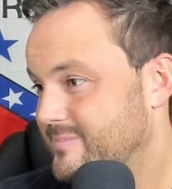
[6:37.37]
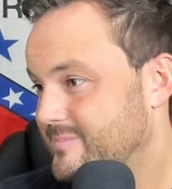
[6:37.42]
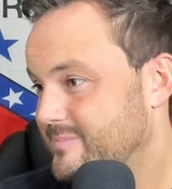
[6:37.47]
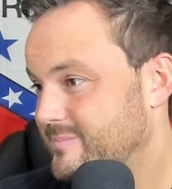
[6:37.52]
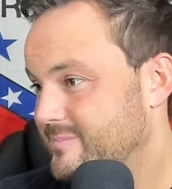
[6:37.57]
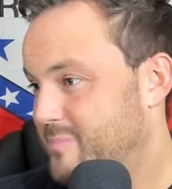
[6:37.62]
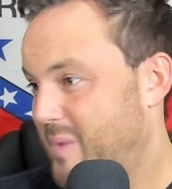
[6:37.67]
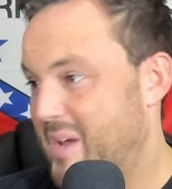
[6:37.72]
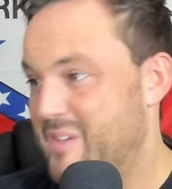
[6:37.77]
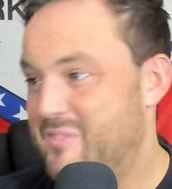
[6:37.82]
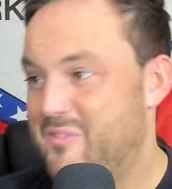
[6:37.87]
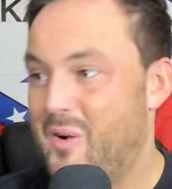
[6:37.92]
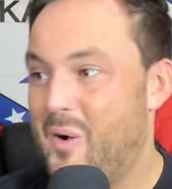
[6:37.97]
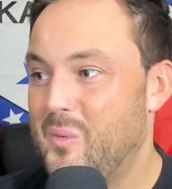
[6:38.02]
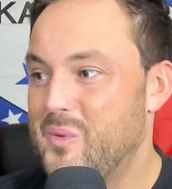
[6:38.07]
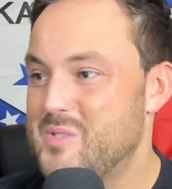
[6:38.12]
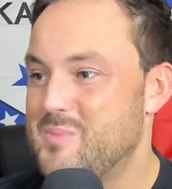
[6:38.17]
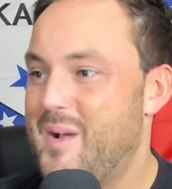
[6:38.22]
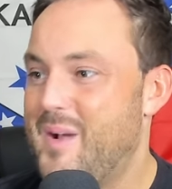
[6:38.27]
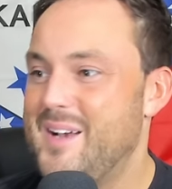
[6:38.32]
Payfall
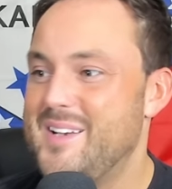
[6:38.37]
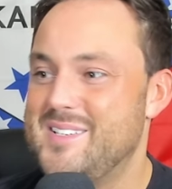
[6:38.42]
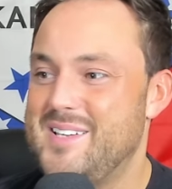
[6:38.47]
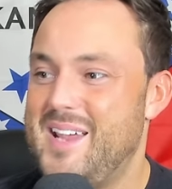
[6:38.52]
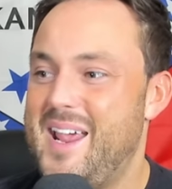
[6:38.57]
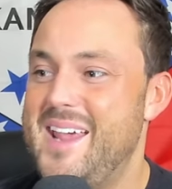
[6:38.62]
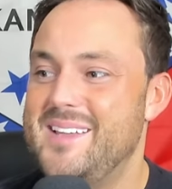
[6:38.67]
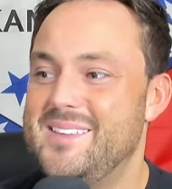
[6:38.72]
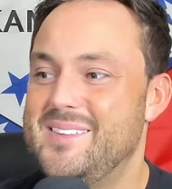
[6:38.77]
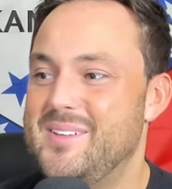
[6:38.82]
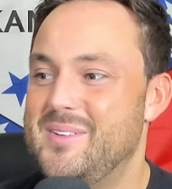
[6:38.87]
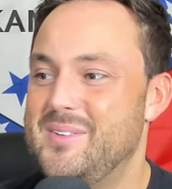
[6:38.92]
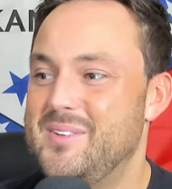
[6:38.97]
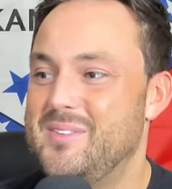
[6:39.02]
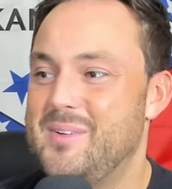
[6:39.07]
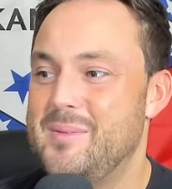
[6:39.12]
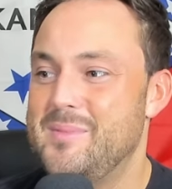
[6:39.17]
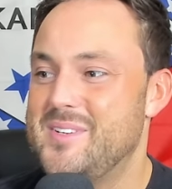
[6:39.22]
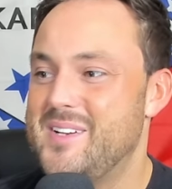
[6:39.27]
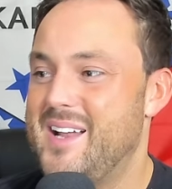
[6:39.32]
was minus eight in the
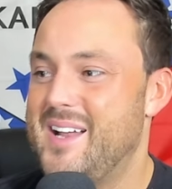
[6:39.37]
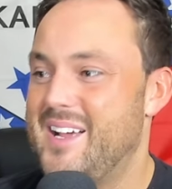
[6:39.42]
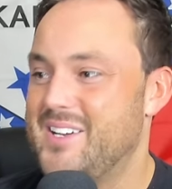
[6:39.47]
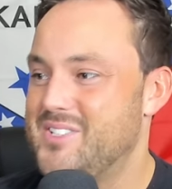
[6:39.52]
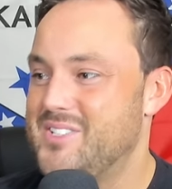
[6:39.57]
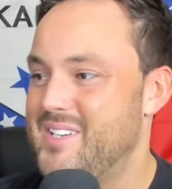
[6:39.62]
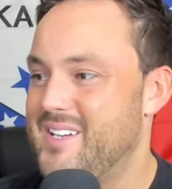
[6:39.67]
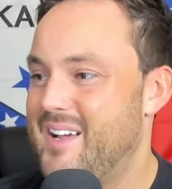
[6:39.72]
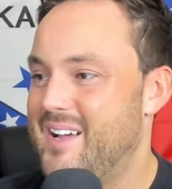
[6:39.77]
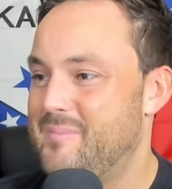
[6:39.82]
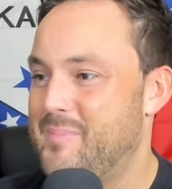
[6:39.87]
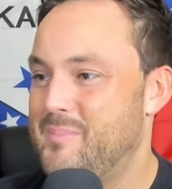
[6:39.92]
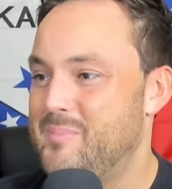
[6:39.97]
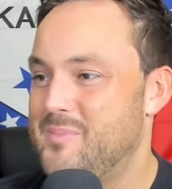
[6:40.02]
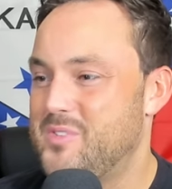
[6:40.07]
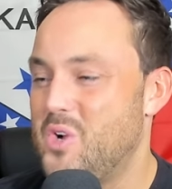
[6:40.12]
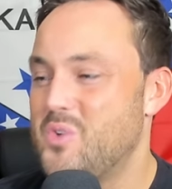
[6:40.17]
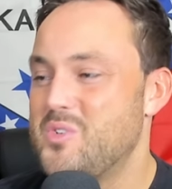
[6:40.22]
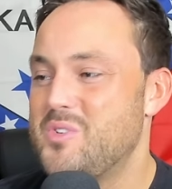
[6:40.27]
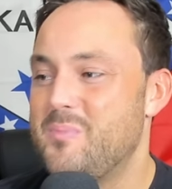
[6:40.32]
limited action he got.
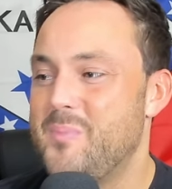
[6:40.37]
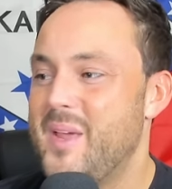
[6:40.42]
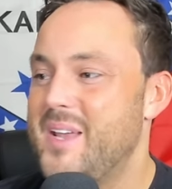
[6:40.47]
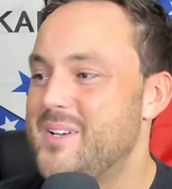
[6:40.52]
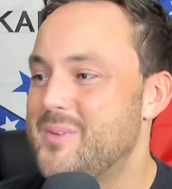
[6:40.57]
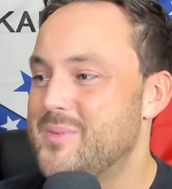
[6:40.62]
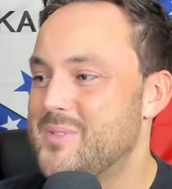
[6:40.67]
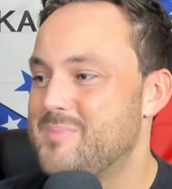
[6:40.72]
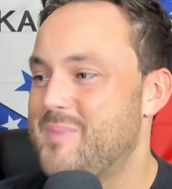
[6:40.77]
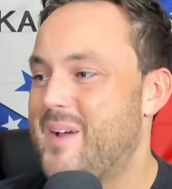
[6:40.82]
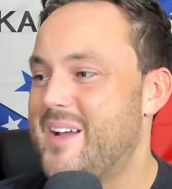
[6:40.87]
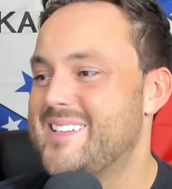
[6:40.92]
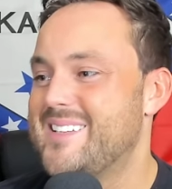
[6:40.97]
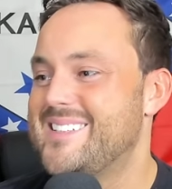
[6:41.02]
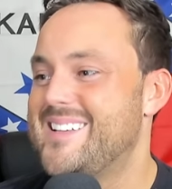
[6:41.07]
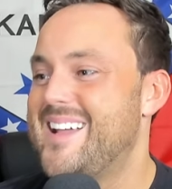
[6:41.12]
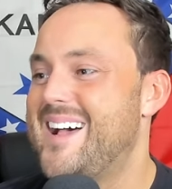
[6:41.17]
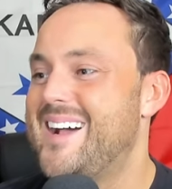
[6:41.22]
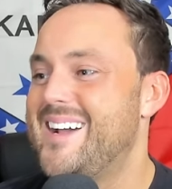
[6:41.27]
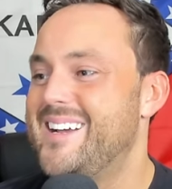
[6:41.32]
Joseph Pinion was minus
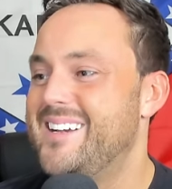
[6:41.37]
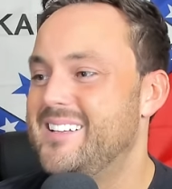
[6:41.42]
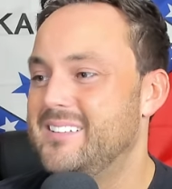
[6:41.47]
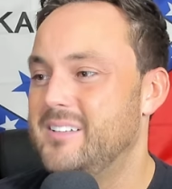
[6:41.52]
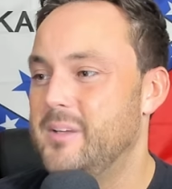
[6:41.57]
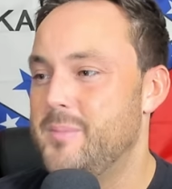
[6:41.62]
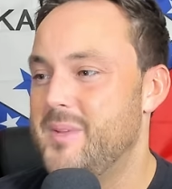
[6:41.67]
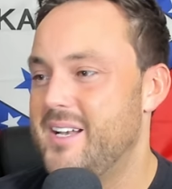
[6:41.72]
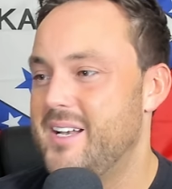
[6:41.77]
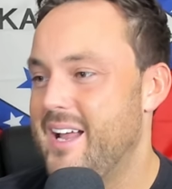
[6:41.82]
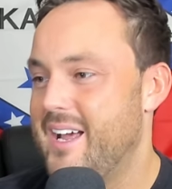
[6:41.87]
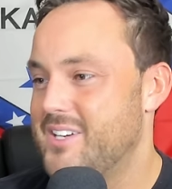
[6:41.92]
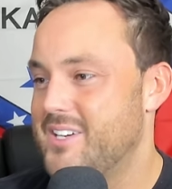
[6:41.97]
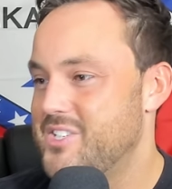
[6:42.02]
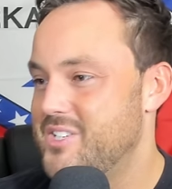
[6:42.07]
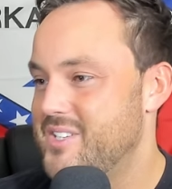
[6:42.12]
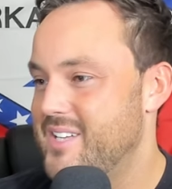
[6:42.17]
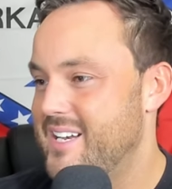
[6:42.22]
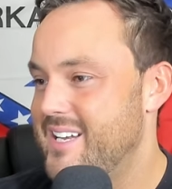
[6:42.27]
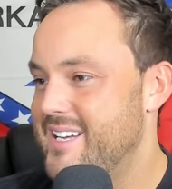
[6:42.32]
nine in the limited
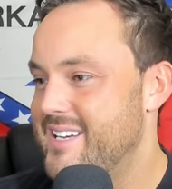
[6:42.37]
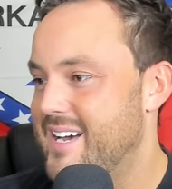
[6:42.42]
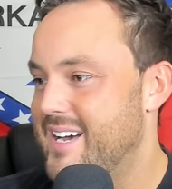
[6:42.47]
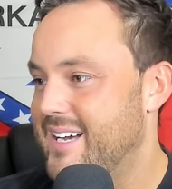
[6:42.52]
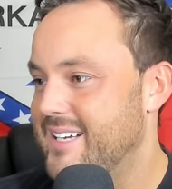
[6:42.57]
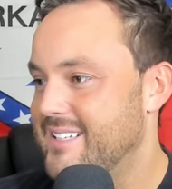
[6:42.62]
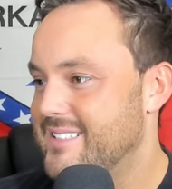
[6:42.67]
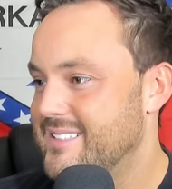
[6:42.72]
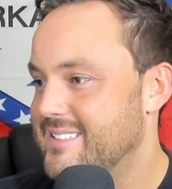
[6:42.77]
action that he got.